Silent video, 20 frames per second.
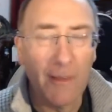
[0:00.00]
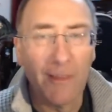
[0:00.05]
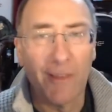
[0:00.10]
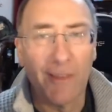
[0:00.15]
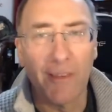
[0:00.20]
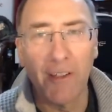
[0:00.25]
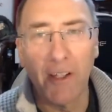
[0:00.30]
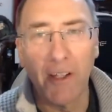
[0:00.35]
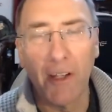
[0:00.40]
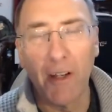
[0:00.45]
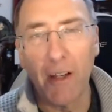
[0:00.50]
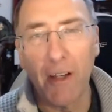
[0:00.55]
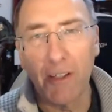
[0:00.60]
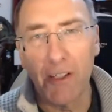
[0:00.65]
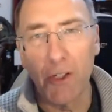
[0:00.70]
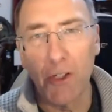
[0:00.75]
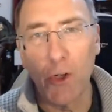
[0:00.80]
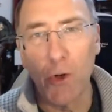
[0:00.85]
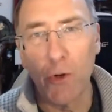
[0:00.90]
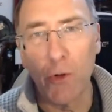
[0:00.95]
that
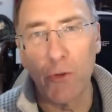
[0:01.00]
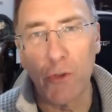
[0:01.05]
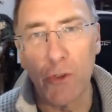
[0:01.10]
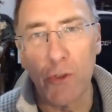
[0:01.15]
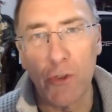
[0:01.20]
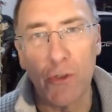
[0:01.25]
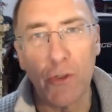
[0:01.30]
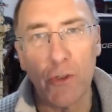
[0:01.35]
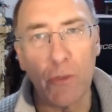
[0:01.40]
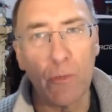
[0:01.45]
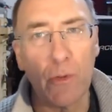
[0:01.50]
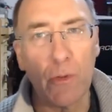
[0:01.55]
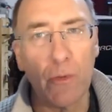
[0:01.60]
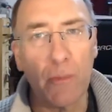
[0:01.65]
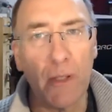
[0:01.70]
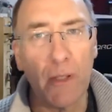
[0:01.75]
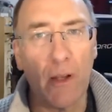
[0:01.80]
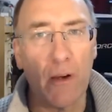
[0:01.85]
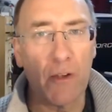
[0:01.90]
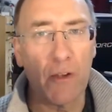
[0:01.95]
Connecting Consciousness will
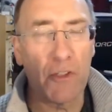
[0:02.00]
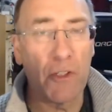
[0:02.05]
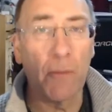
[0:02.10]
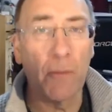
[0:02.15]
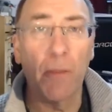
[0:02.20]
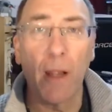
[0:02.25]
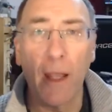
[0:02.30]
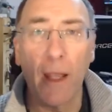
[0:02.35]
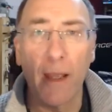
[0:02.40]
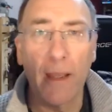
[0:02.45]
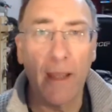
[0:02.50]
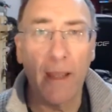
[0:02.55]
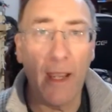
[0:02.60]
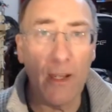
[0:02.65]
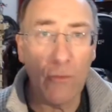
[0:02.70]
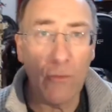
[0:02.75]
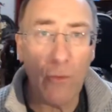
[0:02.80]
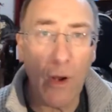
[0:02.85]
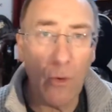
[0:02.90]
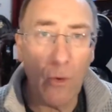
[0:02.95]
be asked to play
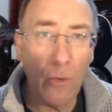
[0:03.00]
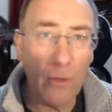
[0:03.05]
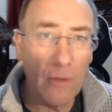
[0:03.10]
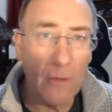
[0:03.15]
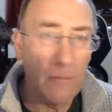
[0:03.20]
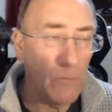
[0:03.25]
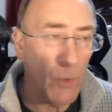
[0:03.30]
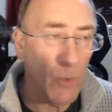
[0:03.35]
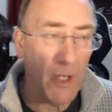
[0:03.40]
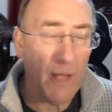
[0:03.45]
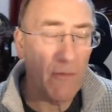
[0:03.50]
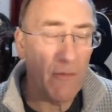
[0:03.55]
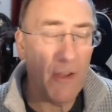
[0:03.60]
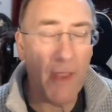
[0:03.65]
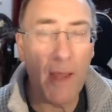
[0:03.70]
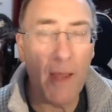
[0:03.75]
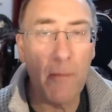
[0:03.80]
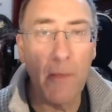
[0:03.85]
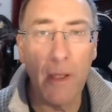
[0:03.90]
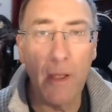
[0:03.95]
a role, whatever
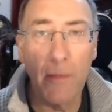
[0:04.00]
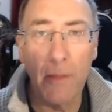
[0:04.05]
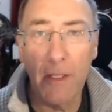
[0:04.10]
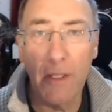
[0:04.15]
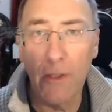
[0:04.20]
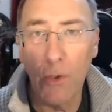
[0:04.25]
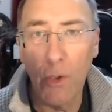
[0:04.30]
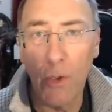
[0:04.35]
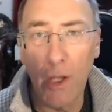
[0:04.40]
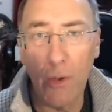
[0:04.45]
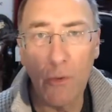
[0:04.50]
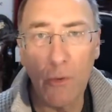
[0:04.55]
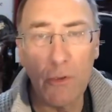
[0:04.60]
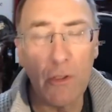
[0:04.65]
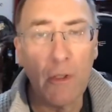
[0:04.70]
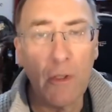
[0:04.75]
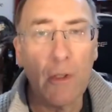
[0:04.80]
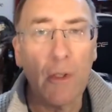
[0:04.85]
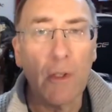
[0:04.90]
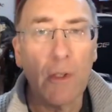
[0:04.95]
that may be, who knows.
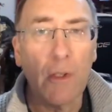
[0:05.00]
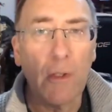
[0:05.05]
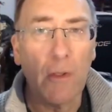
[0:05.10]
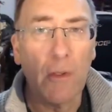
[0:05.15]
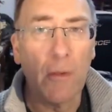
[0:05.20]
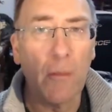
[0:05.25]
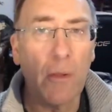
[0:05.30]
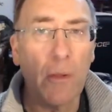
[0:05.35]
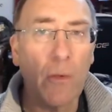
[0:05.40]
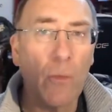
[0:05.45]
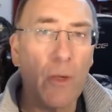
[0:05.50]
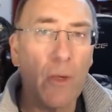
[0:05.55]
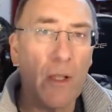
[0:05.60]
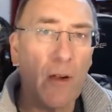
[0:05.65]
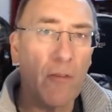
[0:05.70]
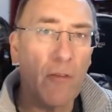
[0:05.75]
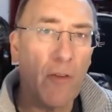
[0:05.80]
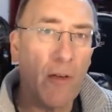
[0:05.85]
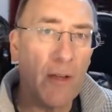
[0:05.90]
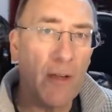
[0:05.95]
But we
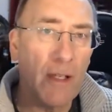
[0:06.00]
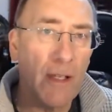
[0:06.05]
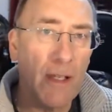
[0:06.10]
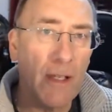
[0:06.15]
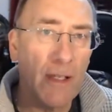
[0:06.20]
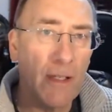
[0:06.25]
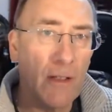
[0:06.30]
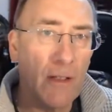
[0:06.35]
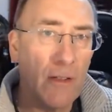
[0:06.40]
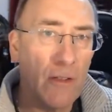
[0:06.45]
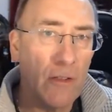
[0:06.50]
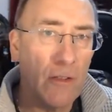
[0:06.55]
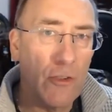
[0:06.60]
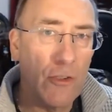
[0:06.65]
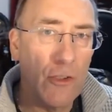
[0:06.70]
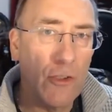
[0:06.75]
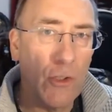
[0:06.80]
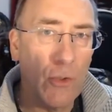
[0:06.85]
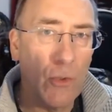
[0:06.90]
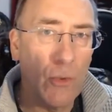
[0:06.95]
are very keen
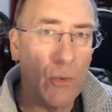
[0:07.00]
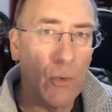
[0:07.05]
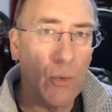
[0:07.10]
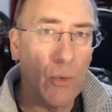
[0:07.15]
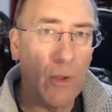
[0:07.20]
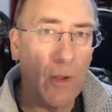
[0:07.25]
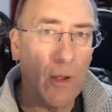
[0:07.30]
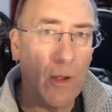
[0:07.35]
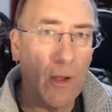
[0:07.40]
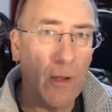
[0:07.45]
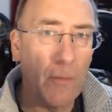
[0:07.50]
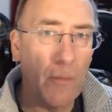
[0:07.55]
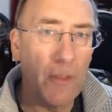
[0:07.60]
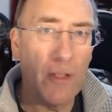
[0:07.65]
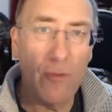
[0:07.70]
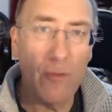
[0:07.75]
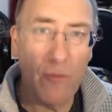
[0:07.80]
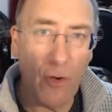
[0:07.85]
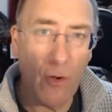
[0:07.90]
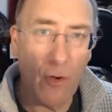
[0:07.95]
to be
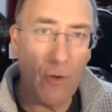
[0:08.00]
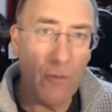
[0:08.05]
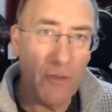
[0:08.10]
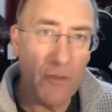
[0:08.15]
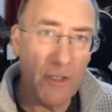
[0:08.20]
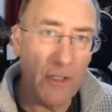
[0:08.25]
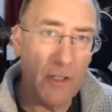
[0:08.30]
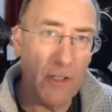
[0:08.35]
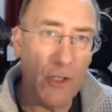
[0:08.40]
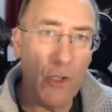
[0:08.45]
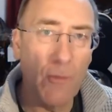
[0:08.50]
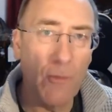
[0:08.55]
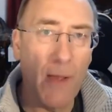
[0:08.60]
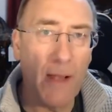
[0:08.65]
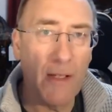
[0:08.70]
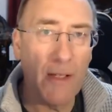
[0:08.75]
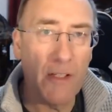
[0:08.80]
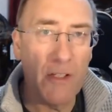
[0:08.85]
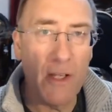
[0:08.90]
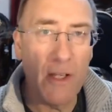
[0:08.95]
involved in
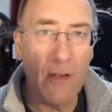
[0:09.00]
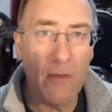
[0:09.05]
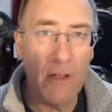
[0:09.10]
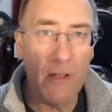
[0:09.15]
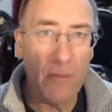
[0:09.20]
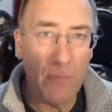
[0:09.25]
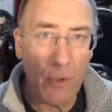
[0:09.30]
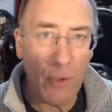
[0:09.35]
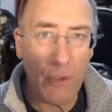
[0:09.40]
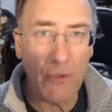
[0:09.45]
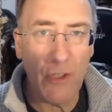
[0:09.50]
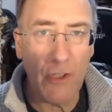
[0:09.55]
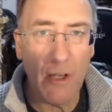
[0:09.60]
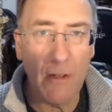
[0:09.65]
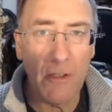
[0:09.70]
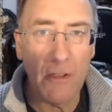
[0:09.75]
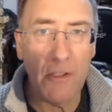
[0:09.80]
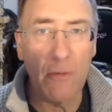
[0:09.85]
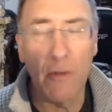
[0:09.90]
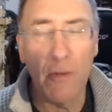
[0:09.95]
humanitarian
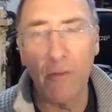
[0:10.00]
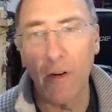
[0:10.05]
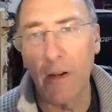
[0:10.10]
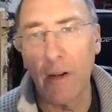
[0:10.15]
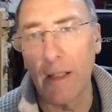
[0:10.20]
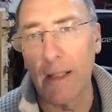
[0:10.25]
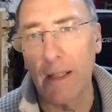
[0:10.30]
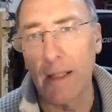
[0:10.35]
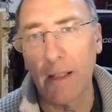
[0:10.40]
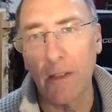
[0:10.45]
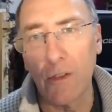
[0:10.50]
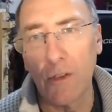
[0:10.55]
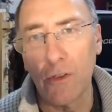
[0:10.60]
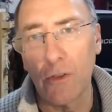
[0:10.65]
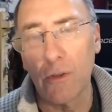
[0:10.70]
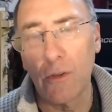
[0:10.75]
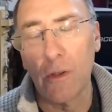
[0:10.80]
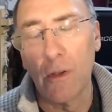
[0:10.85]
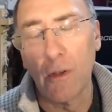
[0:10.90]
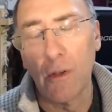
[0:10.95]
projects. We're very keen
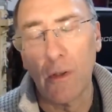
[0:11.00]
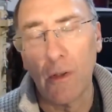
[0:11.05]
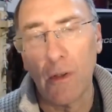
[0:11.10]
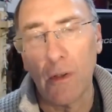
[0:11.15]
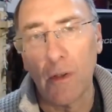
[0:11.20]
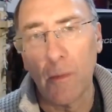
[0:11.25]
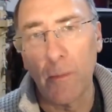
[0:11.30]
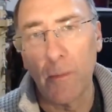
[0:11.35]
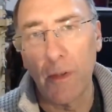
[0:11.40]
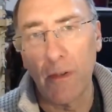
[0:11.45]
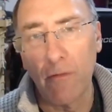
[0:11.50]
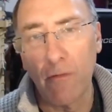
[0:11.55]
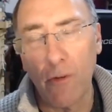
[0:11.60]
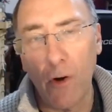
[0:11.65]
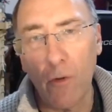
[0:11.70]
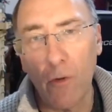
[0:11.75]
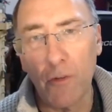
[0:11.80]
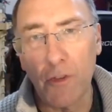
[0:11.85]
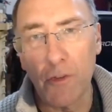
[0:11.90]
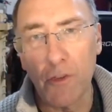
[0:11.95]
to be
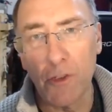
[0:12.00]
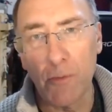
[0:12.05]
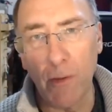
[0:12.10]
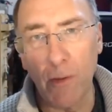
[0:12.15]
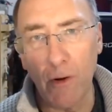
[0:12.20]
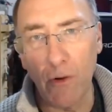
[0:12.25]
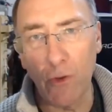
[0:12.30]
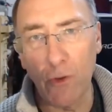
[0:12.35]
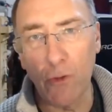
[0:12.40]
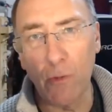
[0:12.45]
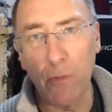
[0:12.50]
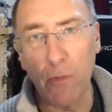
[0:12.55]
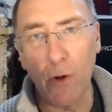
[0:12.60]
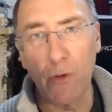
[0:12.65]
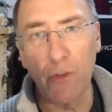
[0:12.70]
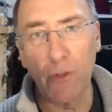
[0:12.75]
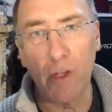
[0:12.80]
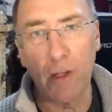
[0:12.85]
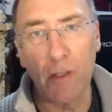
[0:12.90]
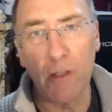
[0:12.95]
involved in spiritual
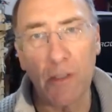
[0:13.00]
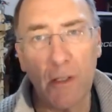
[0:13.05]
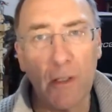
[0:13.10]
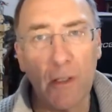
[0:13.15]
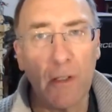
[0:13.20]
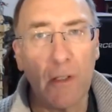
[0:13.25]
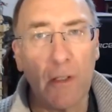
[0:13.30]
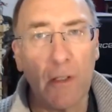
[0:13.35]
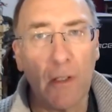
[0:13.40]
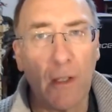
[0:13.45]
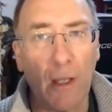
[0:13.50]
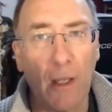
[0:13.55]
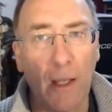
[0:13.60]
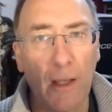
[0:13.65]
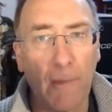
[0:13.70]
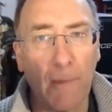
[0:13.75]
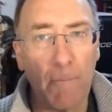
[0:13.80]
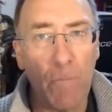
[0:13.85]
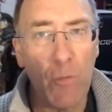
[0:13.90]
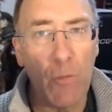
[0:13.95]
projects,
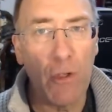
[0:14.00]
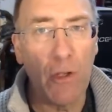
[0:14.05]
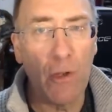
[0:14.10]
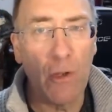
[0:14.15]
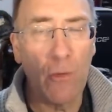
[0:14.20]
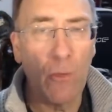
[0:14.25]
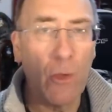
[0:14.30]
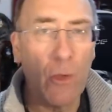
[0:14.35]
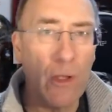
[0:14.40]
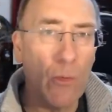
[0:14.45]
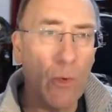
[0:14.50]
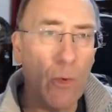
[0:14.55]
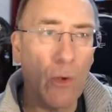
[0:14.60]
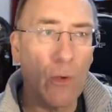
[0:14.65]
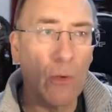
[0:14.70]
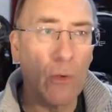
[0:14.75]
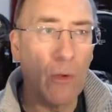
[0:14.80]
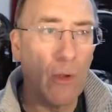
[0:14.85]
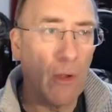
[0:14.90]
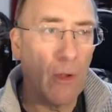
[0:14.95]
and we
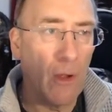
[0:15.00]
will